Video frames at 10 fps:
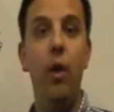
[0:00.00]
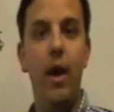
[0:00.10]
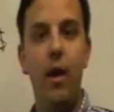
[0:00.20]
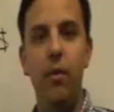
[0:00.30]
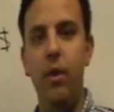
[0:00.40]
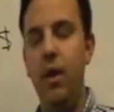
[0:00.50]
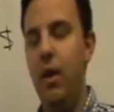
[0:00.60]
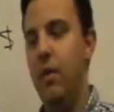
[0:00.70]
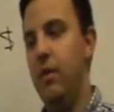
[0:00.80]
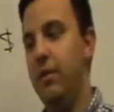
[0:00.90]
down
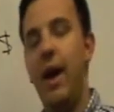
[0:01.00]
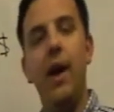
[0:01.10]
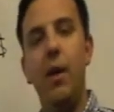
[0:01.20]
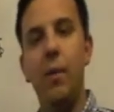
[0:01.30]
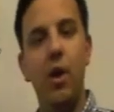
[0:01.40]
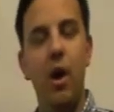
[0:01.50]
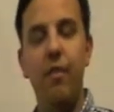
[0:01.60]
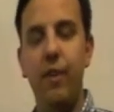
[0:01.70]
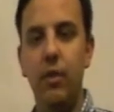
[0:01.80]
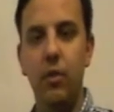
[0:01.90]
these dynamic
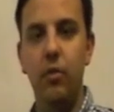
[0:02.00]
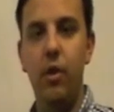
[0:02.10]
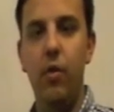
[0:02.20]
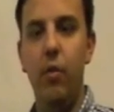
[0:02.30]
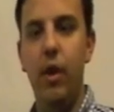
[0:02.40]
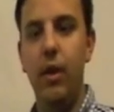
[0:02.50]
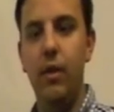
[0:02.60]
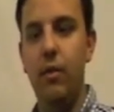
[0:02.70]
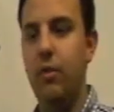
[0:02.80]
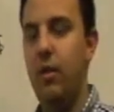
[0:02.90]
offenses that are running
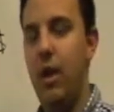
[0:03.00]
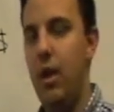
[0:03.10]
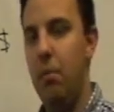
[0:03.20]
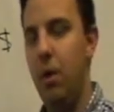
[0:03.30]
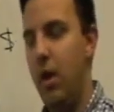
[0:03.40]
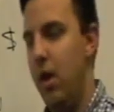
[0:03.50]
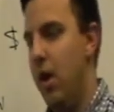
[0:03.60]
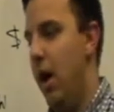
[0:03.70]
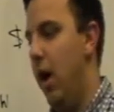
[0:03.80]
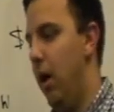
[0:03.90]
this scheme
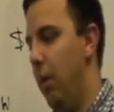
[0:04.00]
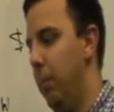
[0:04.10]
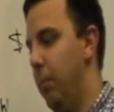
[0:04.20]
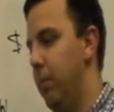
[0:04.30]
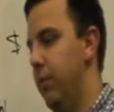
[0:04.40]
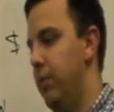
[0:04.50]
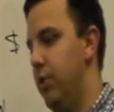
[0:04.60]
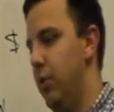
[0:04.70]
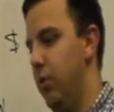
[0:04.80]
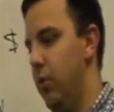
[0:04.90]

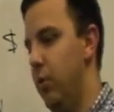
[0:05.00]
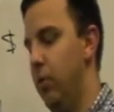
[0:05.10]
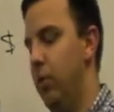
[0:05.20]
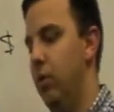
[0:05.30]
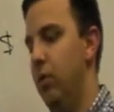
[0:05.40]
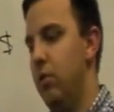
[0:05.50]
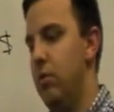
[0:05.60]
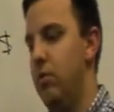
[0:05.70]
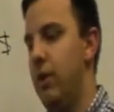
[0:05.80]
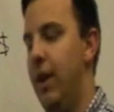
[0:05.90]
to
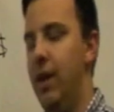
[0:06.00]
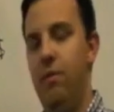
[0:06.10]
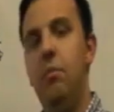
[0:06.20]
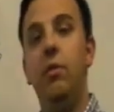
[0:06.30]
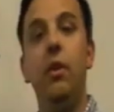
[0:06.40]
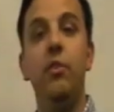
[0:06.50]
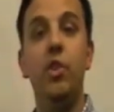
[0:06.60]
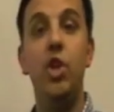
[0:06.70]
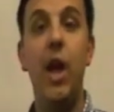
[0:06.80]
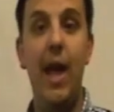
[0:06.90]
try to give themselves a
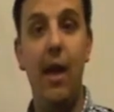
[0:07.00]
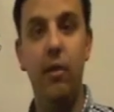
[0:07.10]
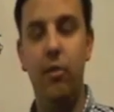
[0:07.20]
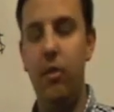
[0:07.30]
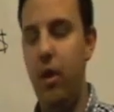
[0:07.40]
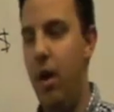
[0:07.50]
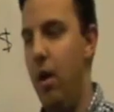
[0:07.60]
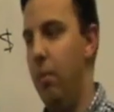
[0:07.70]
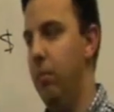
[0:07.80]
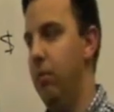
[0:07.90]
chance
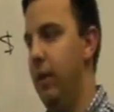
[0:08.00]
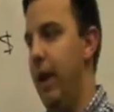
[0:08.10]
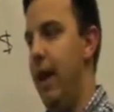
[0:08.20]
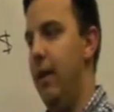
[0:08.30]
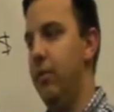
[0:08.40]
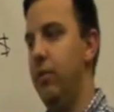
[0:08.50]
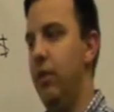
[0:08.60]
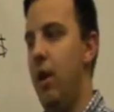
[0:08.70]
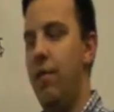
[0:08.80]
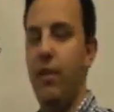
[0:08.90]
as
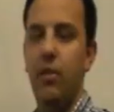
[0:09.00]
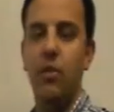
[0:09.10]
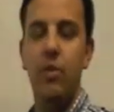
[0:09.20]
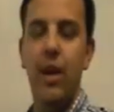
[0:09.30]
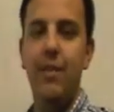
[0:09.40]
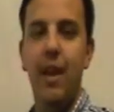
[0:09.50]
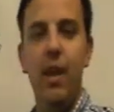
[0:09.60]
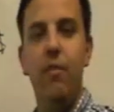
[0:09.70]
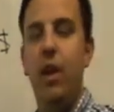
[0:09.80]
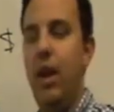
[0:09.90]
offenses try to take
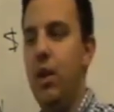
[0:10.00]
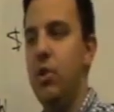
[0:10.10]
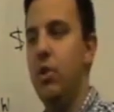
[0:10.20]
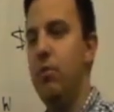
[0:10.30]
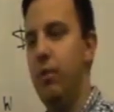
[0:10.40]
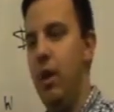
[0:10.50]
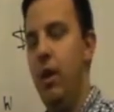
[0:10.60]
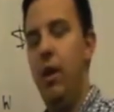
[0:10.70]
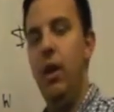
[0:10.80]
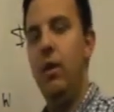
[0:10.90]
advantage of
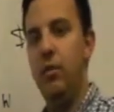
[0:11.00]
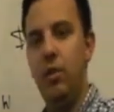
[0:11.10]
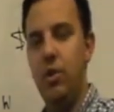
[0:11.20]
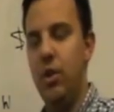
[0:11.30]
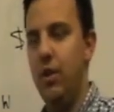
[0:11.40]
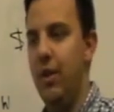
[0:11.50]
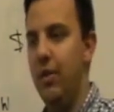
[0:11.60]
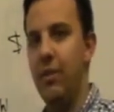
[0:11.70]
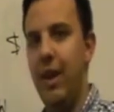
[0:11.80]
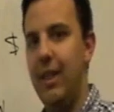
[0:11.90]
indecision and
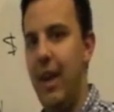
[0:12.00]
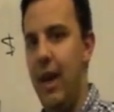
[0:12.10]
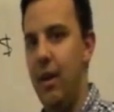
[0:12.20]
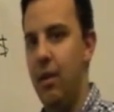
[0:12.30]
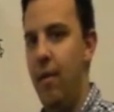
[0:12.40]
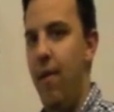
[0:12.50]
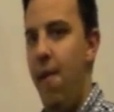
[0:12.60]
things like that.